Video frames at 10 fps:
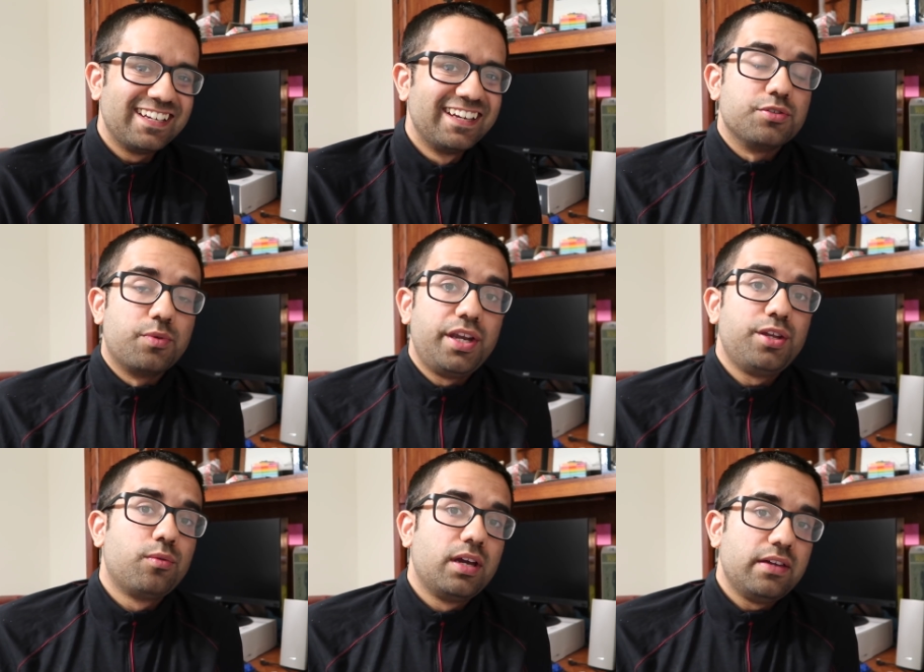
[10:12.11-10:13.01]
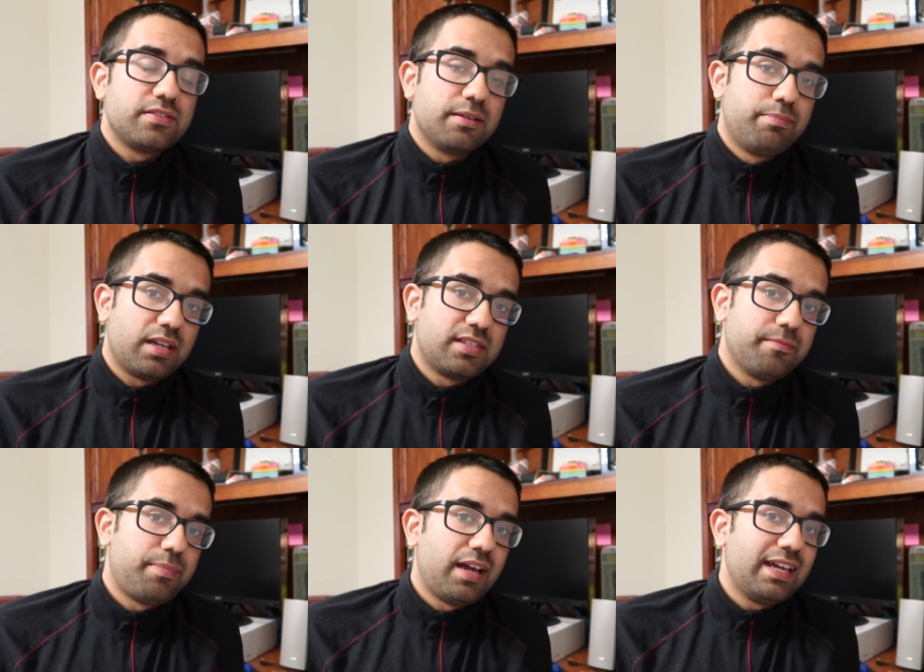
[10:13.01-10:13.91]
These radio waves get picked
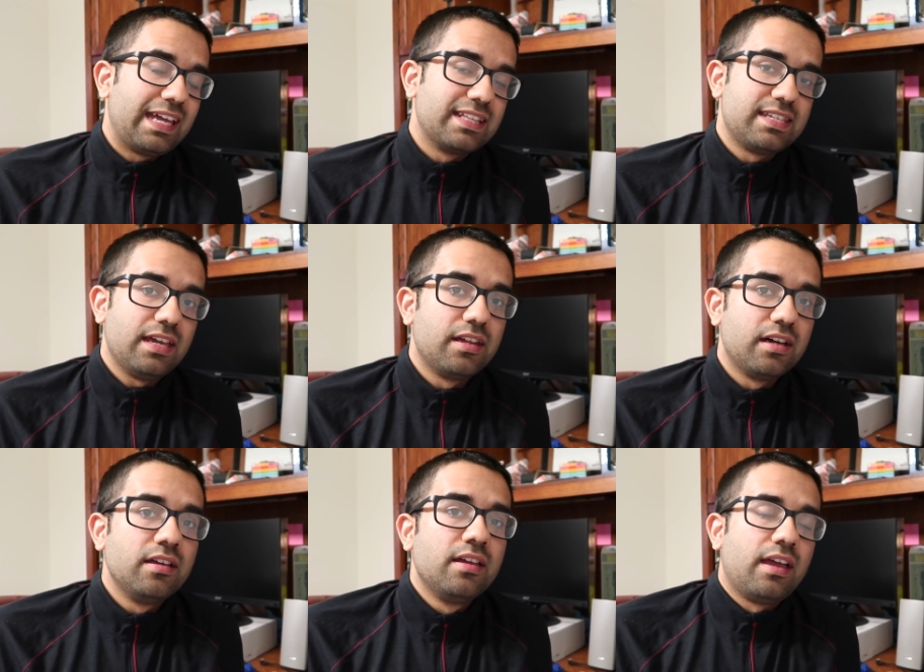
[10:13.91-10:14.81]
up by antenna,